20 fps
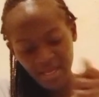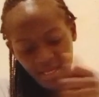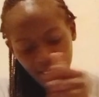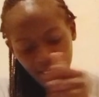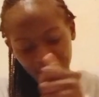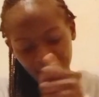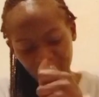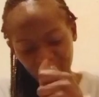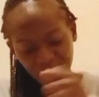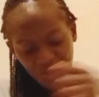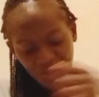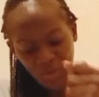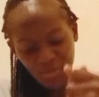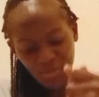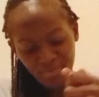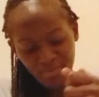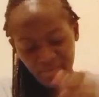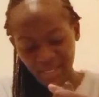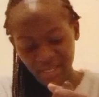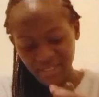It was
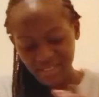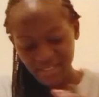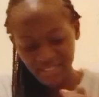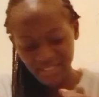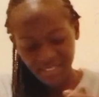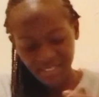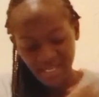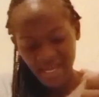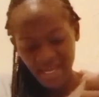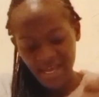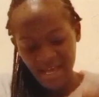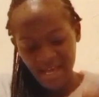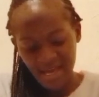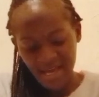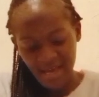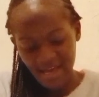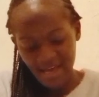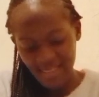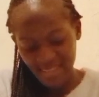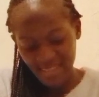homemade.
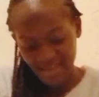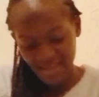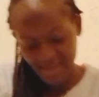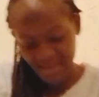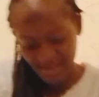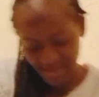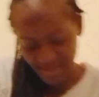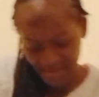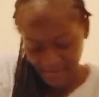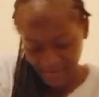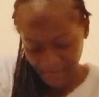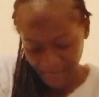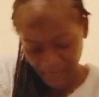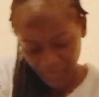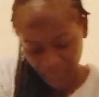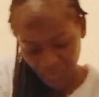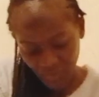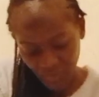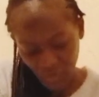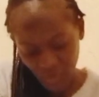And then,
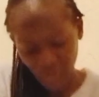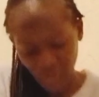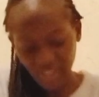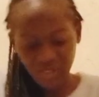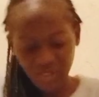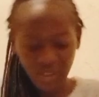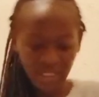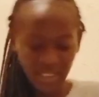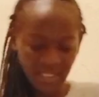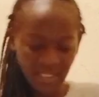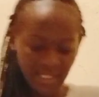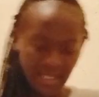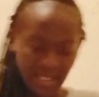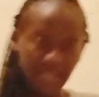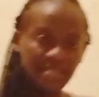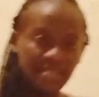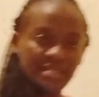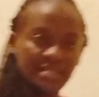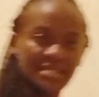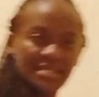okay, so
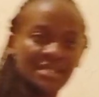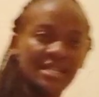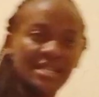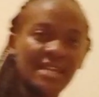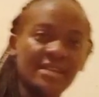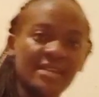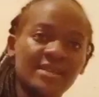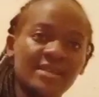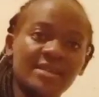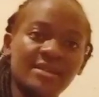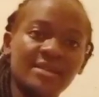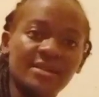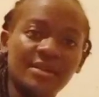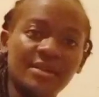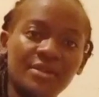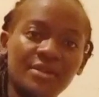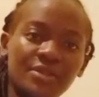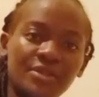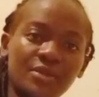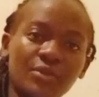it's like
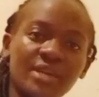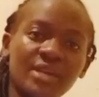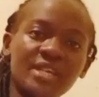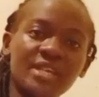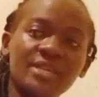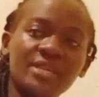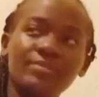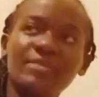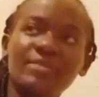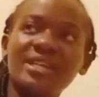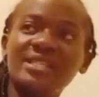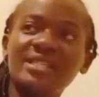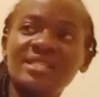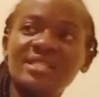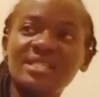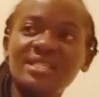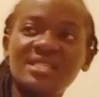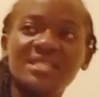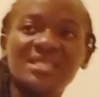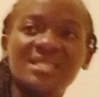the way he made
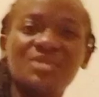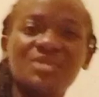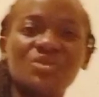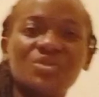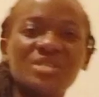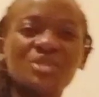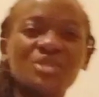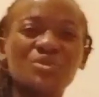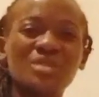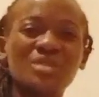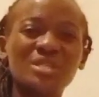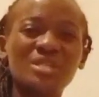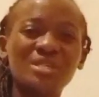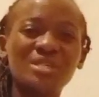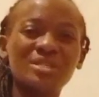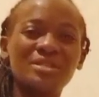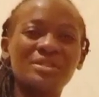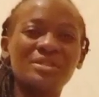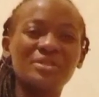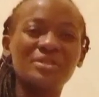it, it wasn't
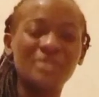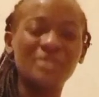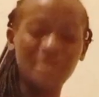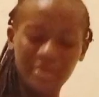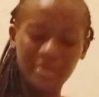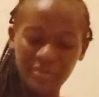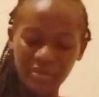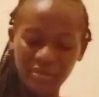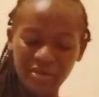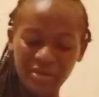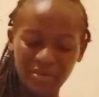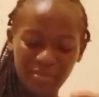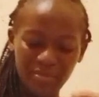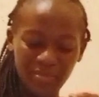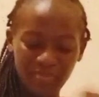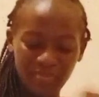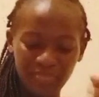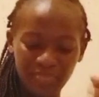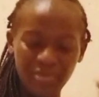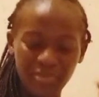really, the
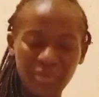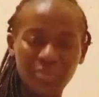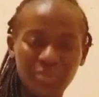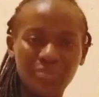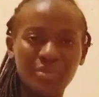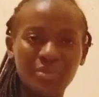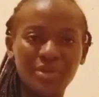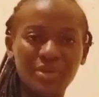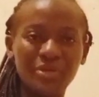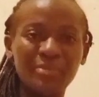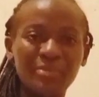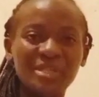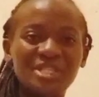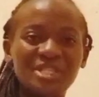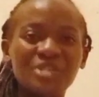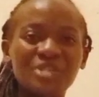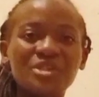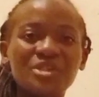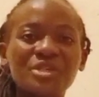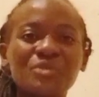
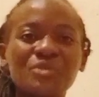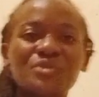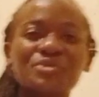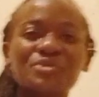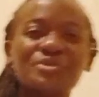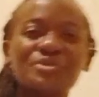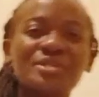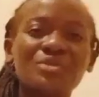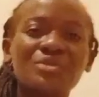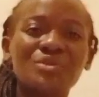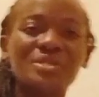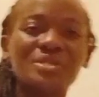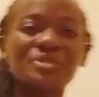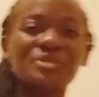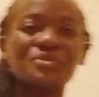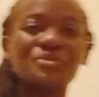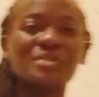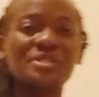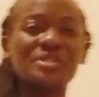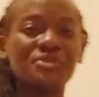material he was using
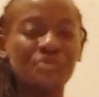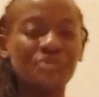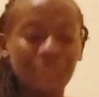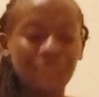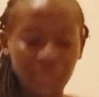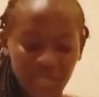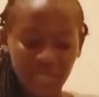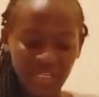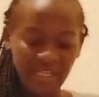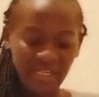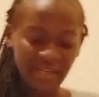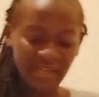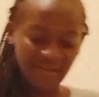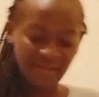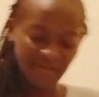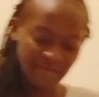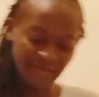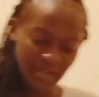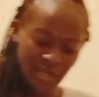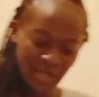wasn't really strong
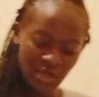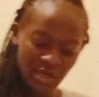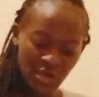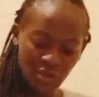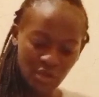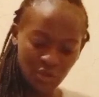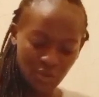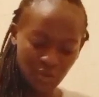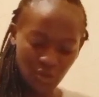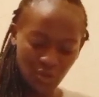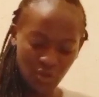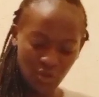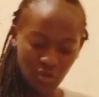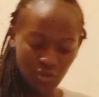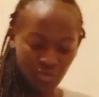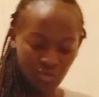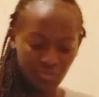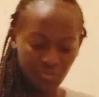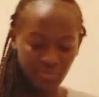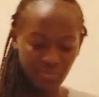enough,
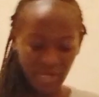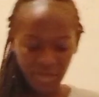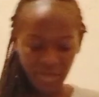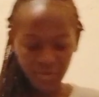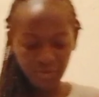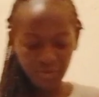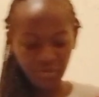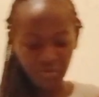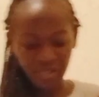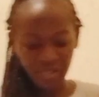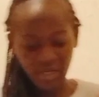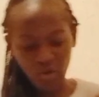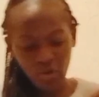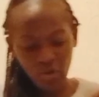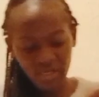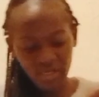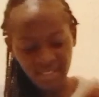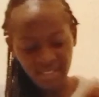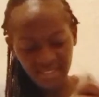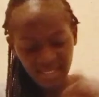so I don't know, the
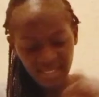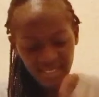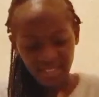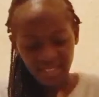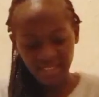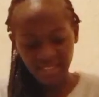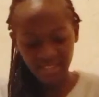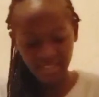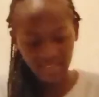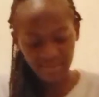coin started